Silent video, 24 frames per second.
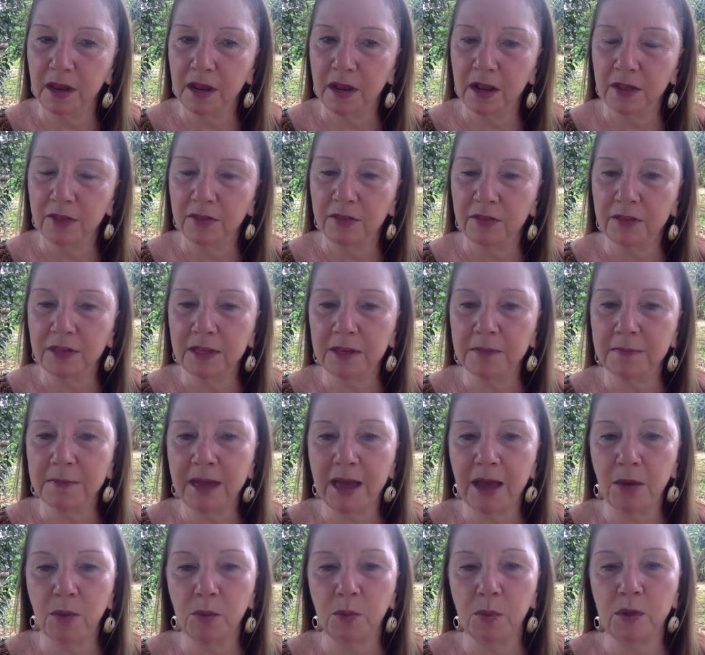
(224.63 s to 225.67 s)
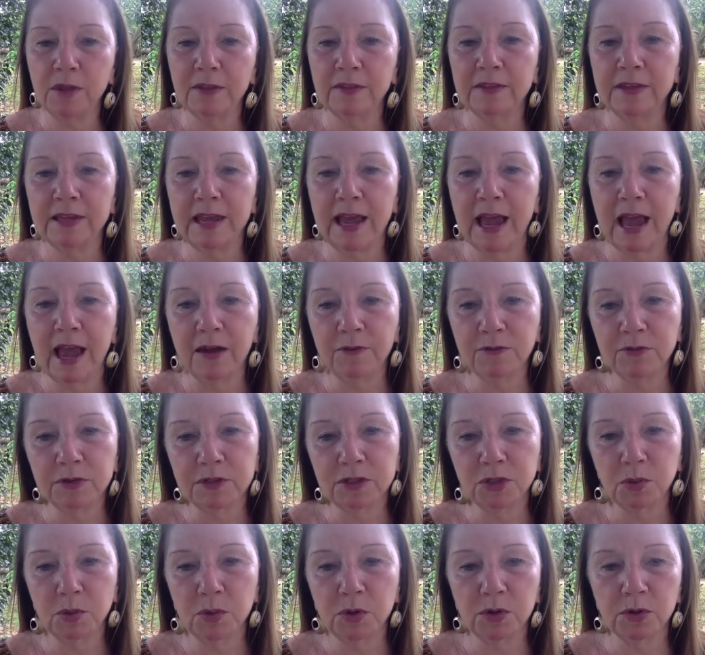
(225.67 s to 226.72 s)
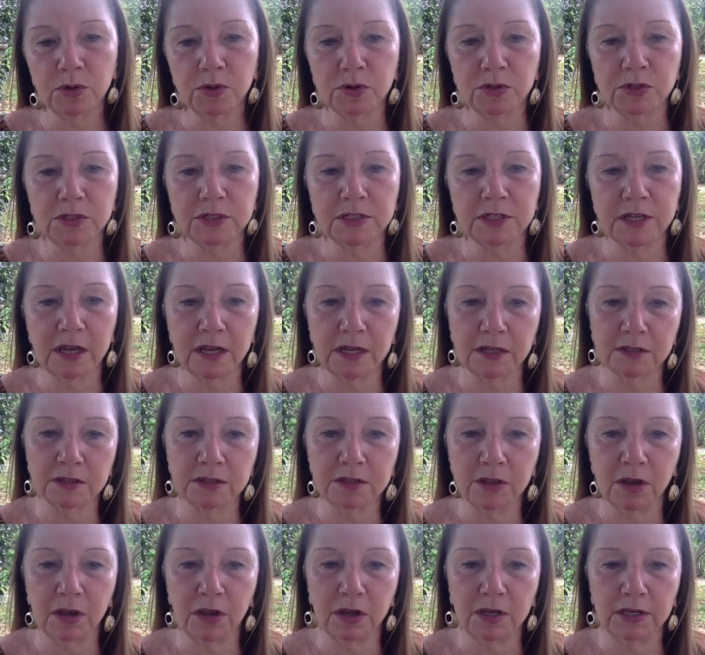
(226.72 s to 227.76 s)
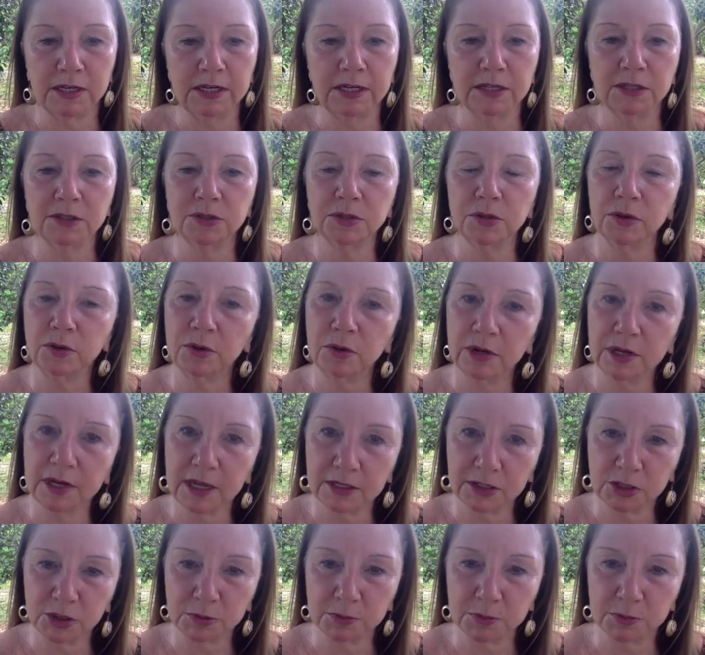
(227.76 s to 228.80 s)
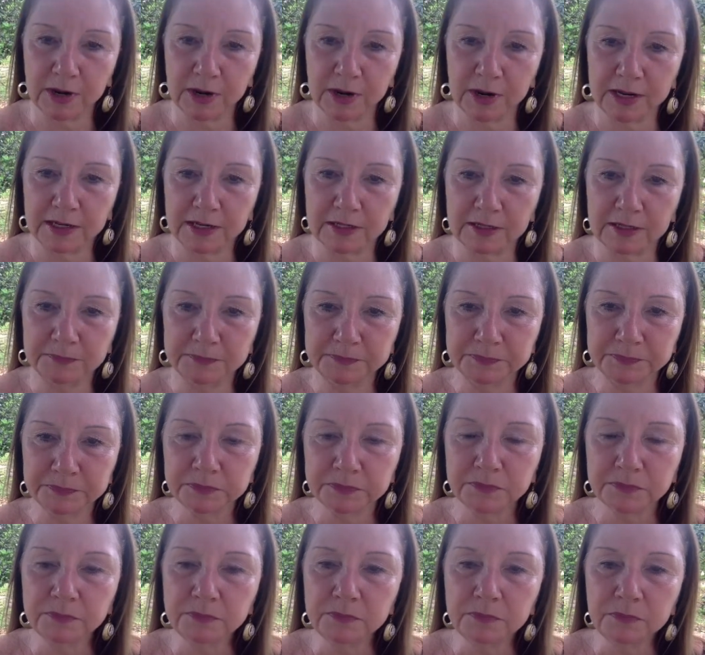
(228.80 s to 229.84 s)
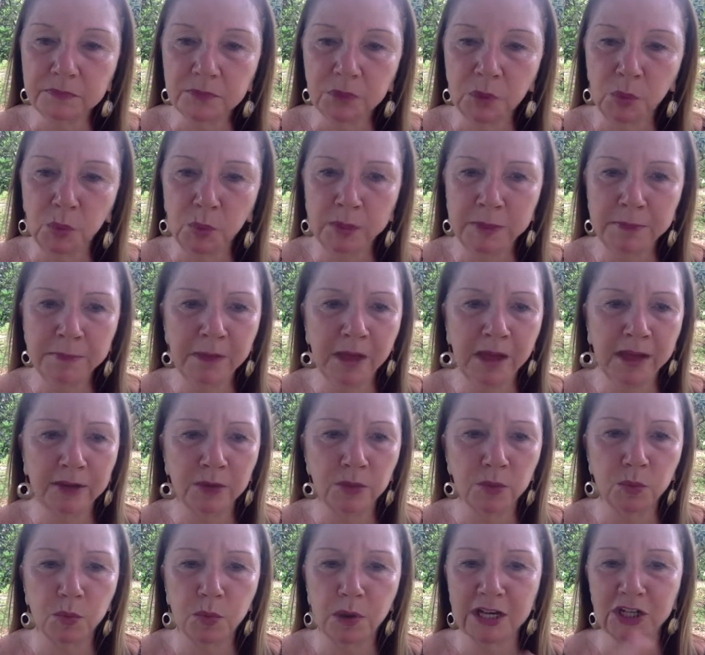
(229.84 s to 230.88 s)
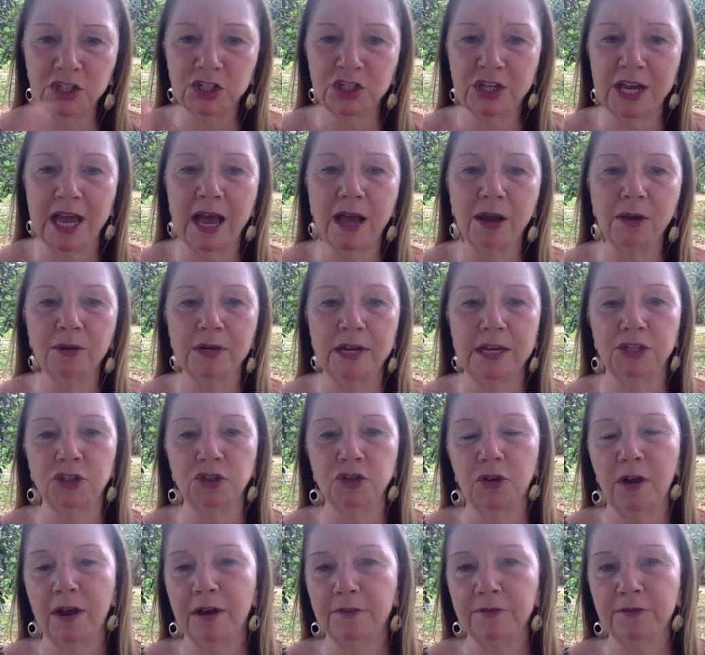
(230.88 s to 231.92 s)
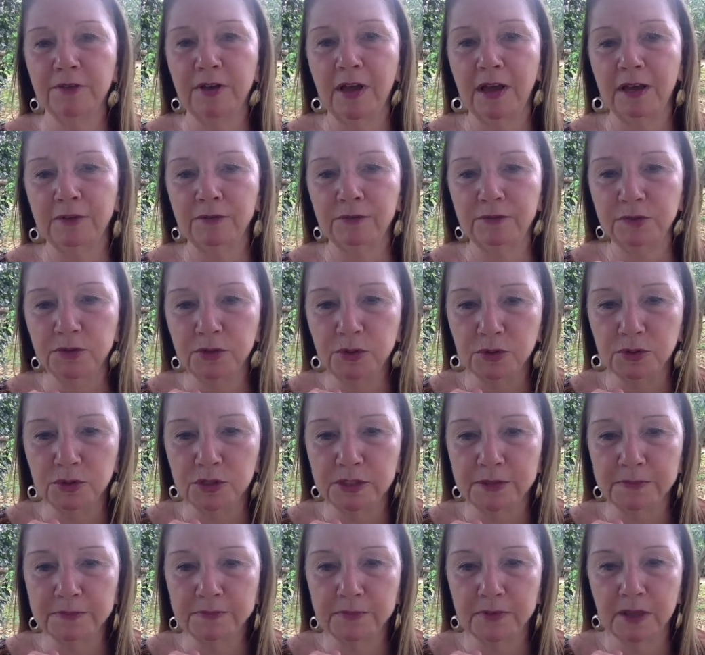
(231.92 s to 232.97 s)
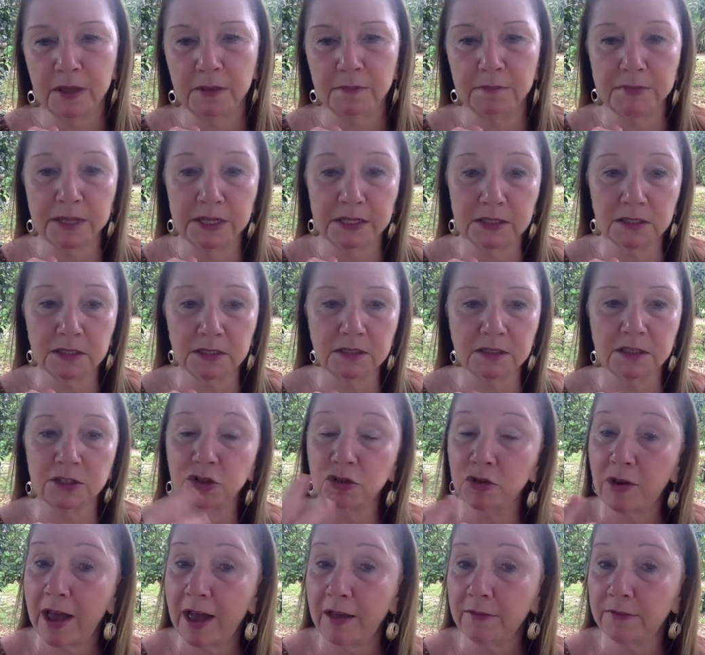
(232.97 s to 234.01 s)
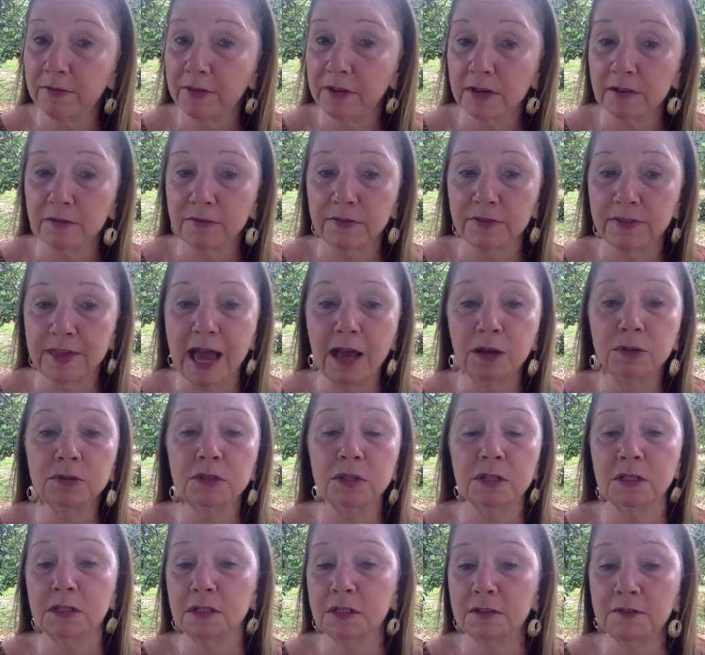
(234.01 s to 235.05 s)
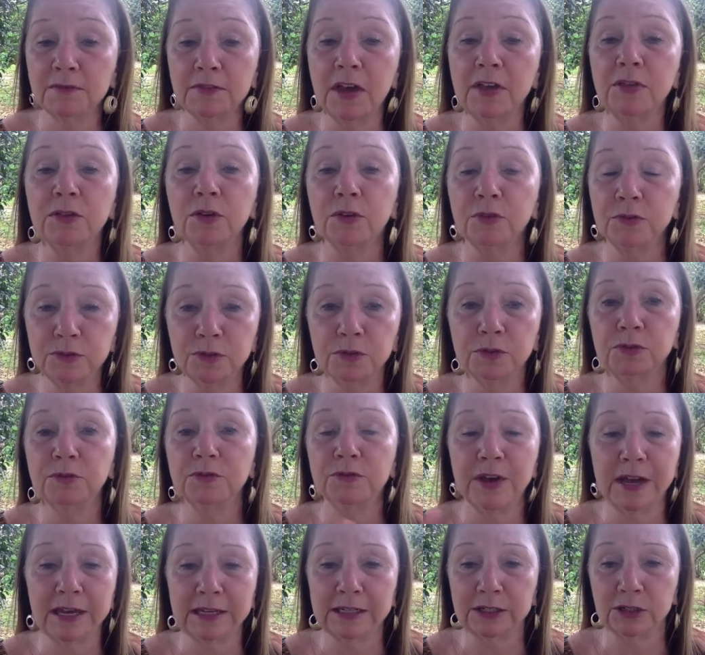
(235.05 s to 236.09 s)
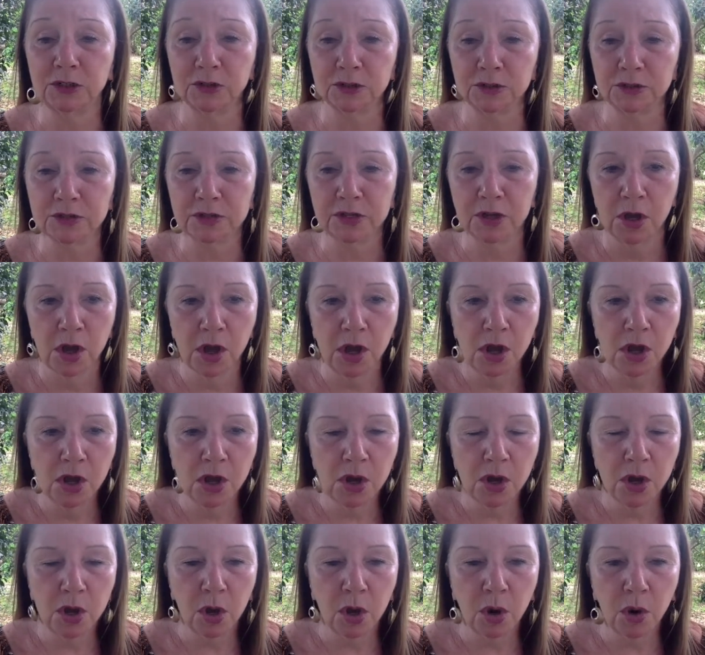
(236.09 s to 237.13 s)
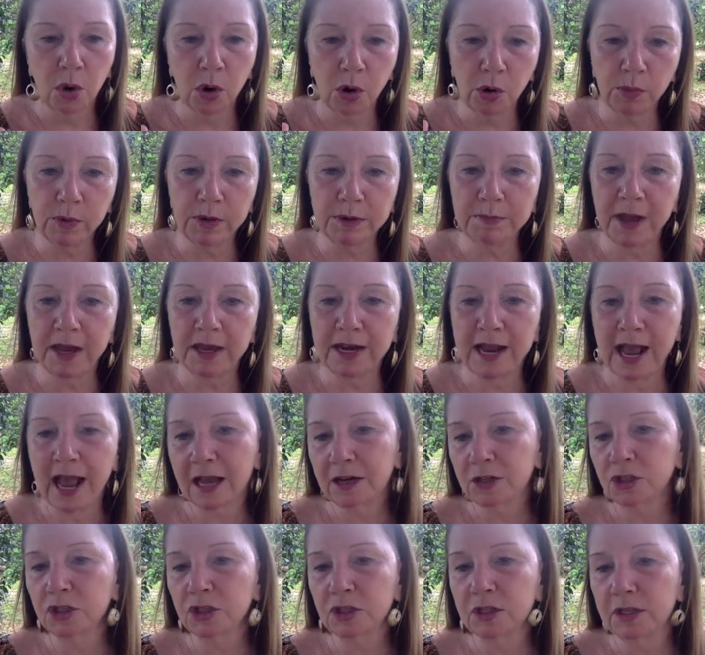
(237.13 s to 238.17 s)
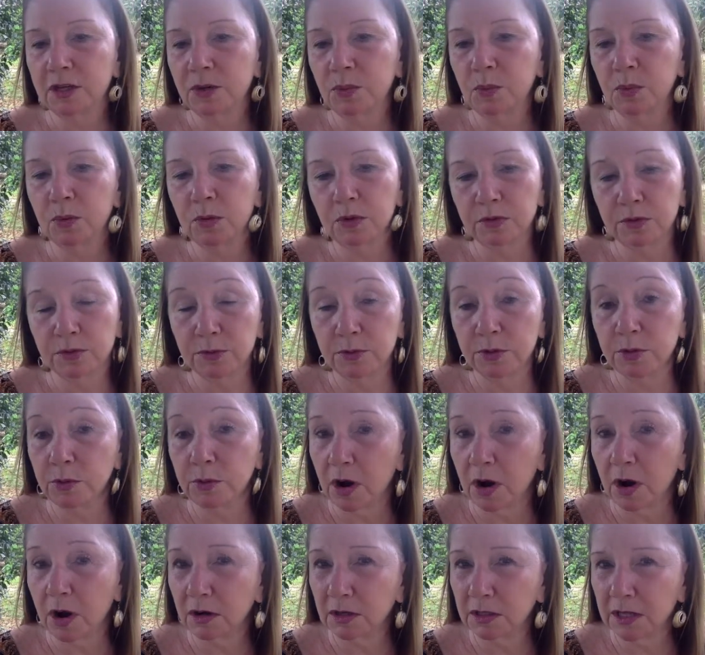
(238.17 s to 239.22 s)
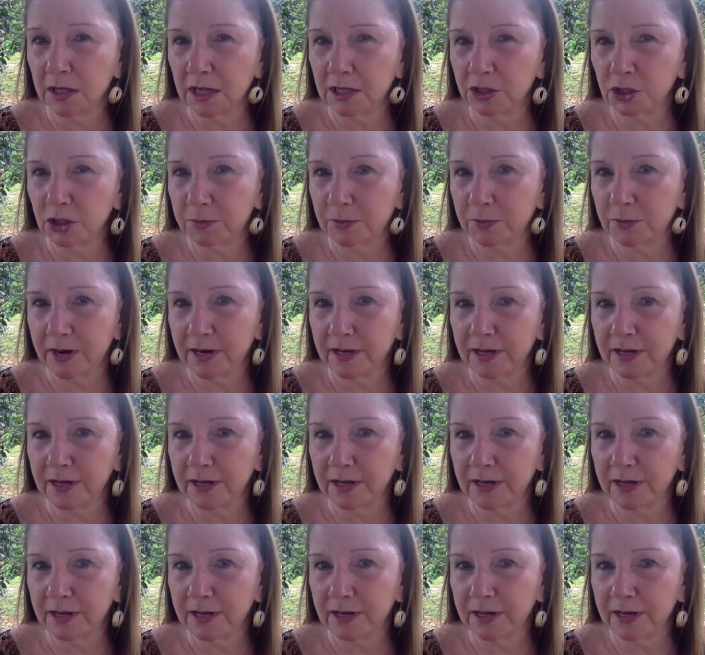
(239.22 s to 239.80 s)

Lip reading: Think about what the average worker does on his or her lunch break. We might rush out and try to find food amidst the traffic of thousands of other food finders. Or we might actually work through our lunch break,